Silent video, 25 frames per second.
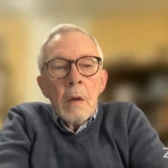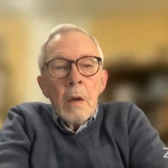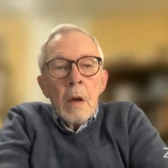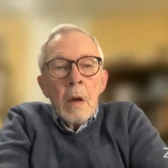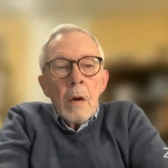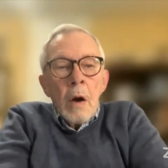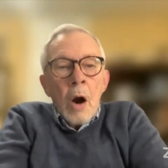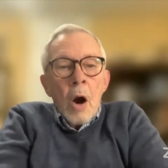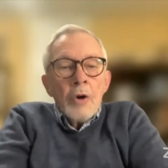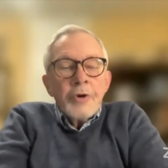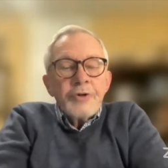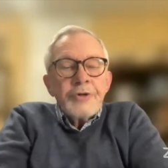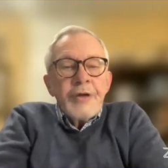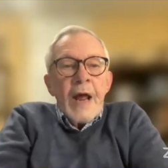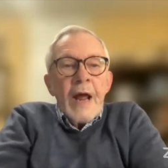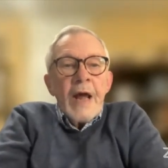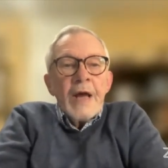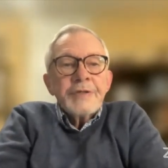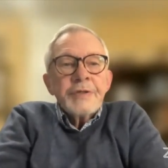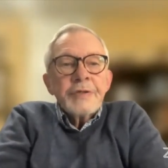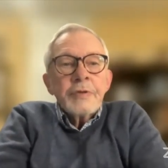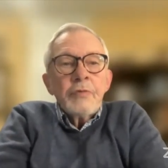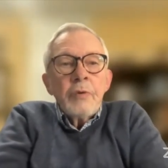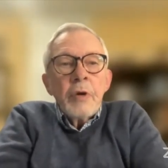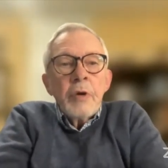Our
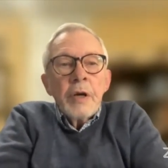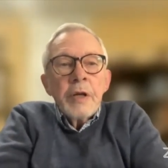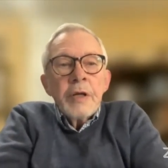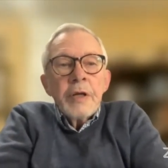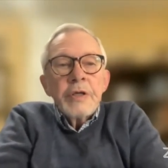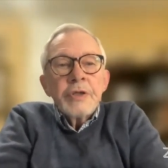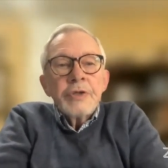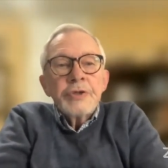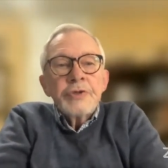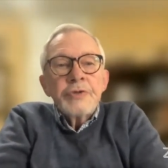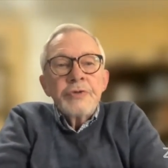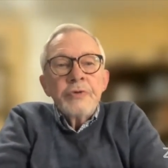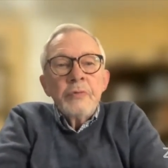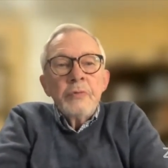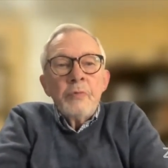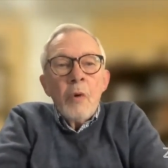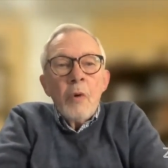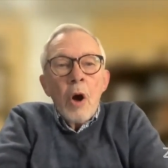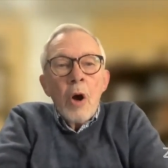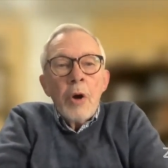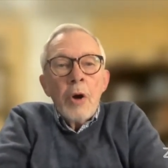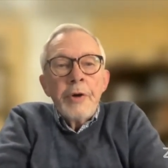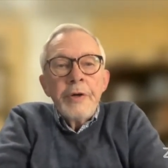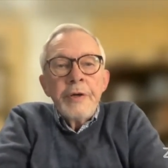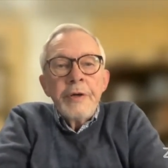task really is to
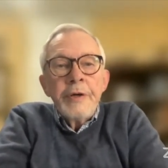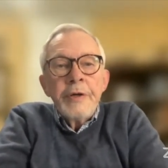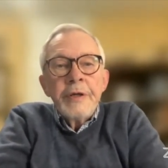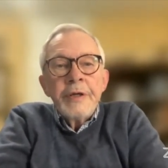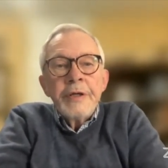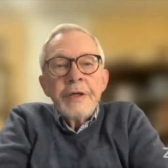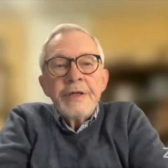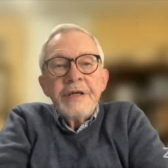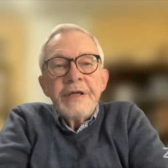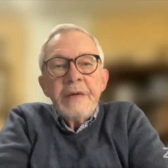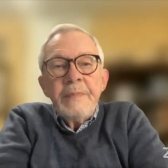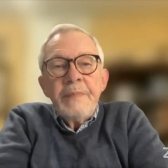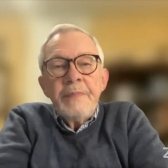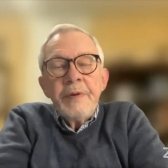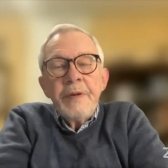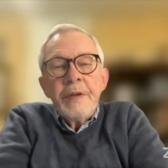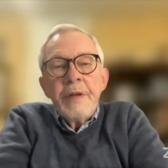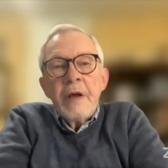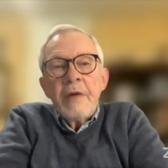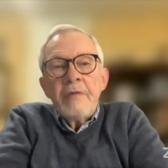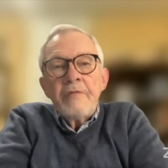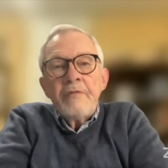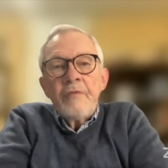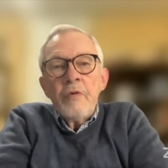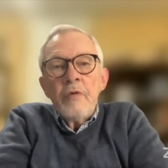broaden and deepen
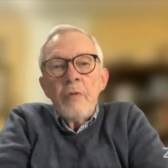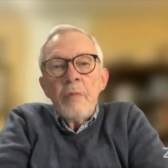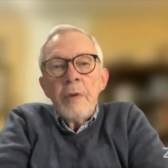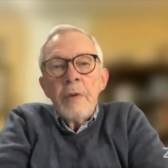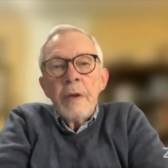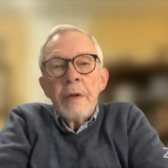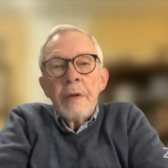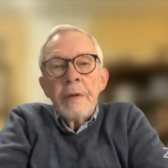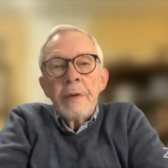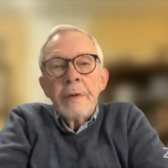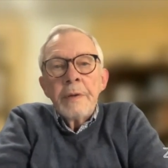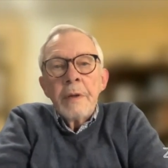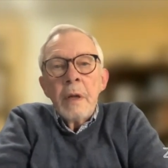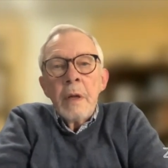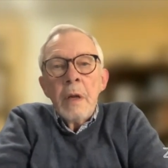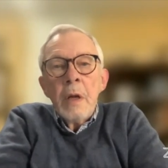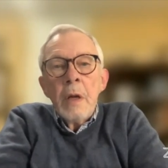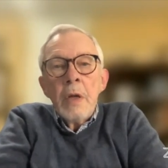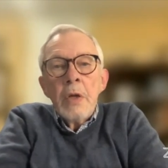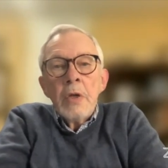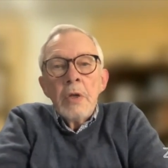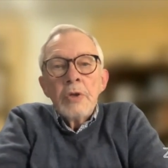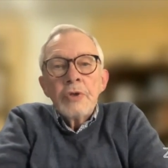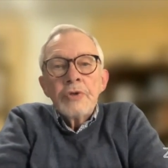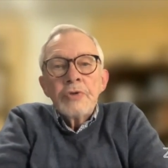that ferment
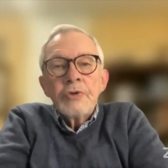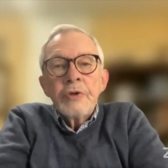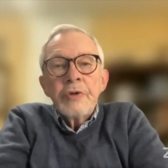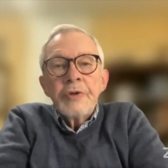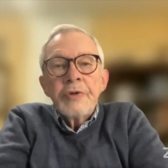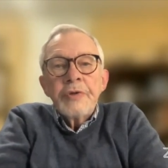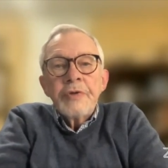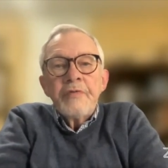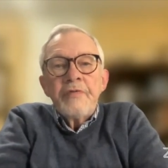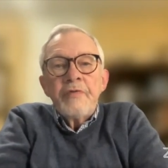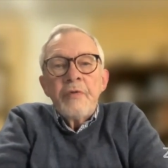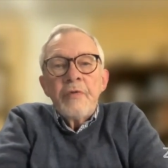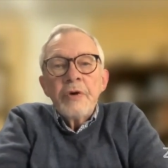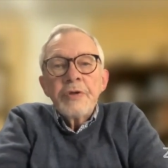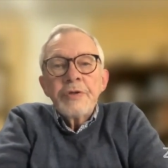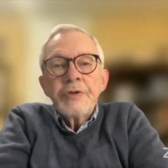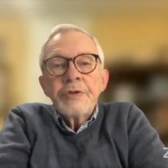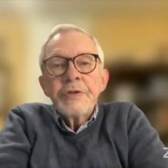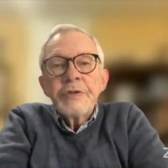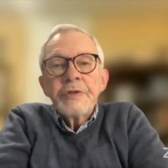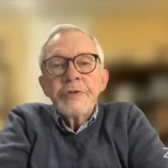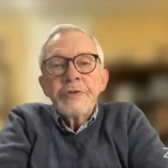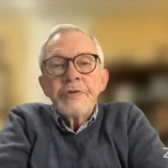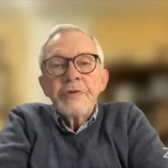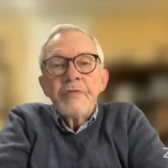so that the
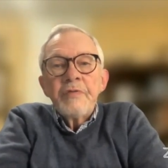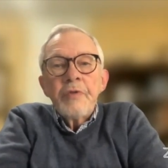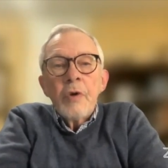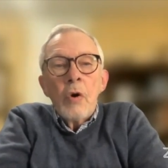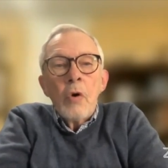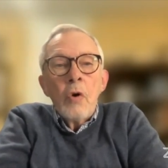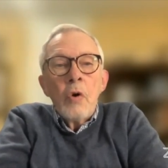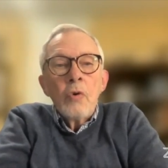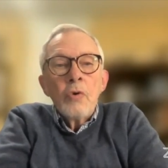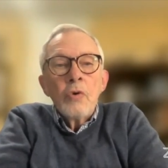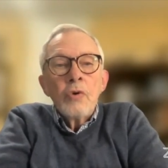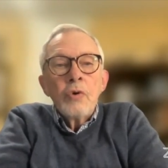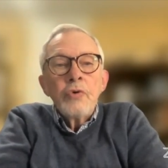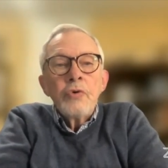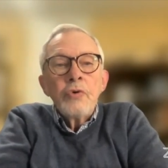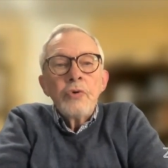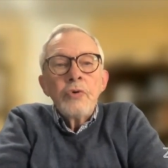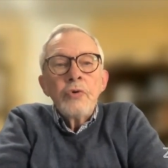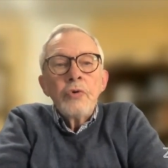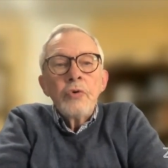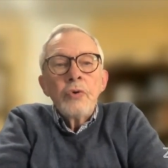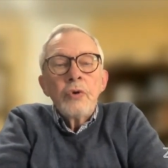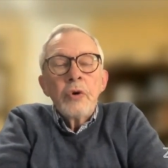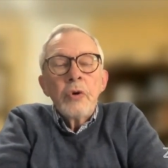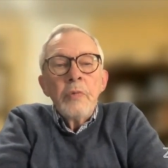voices of the whole
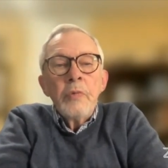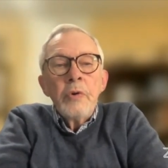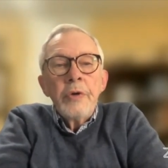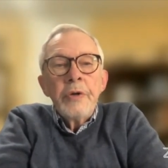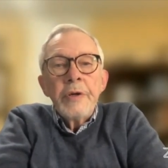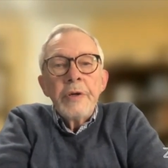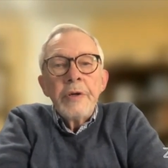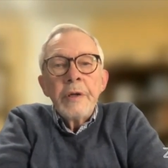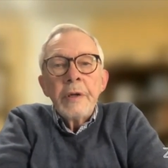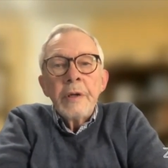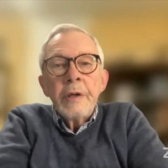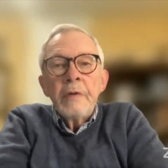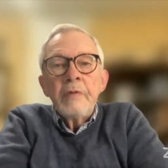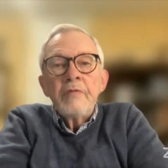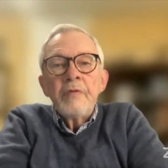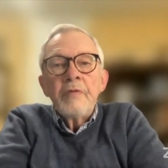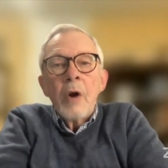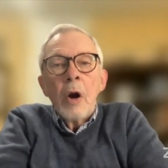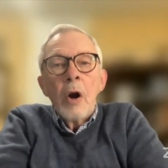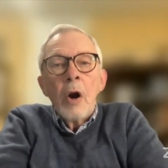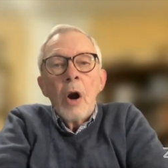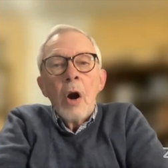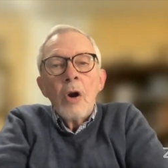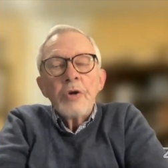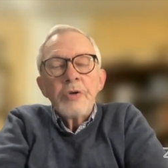UU community, of the
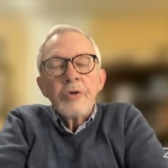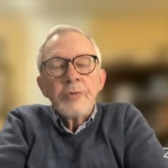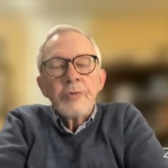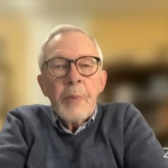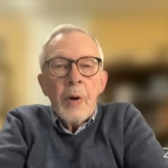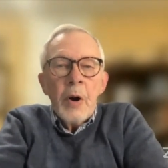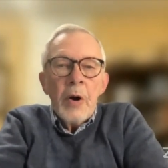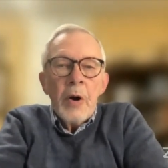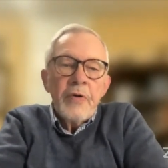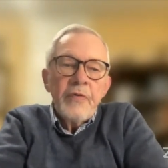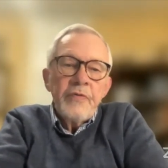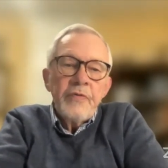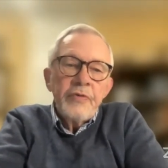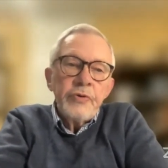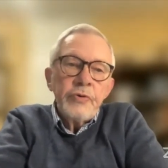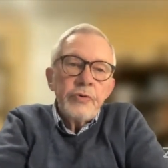large part of the